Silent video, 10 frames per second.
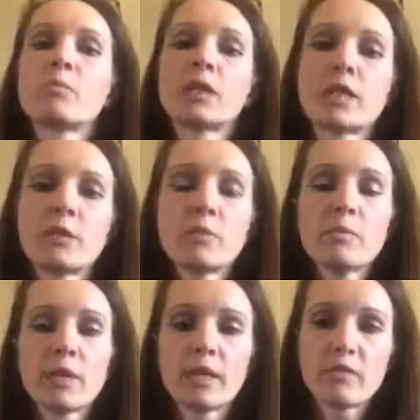Keep
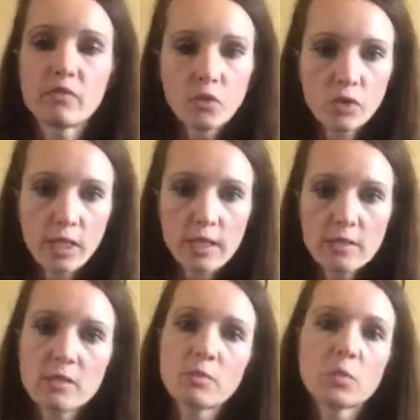in mind a few
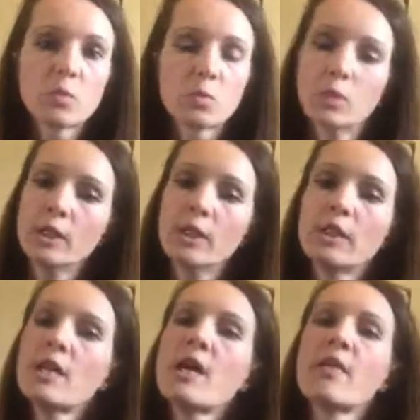things. Number one,